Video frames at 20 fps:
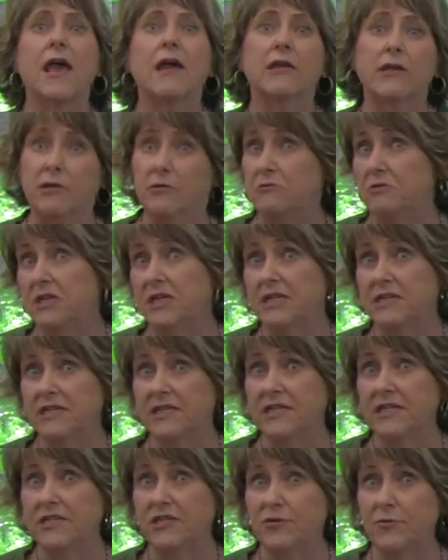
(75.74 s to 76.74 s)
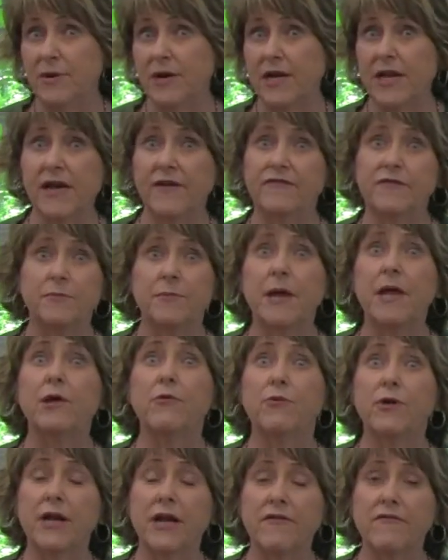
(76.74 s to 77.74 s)
utilities you might have to pay,
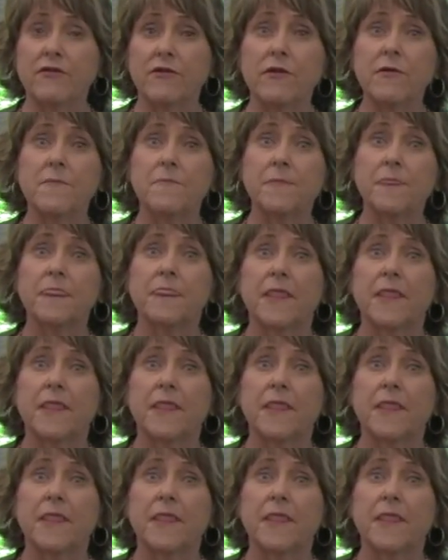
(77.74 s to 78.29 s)
whatever,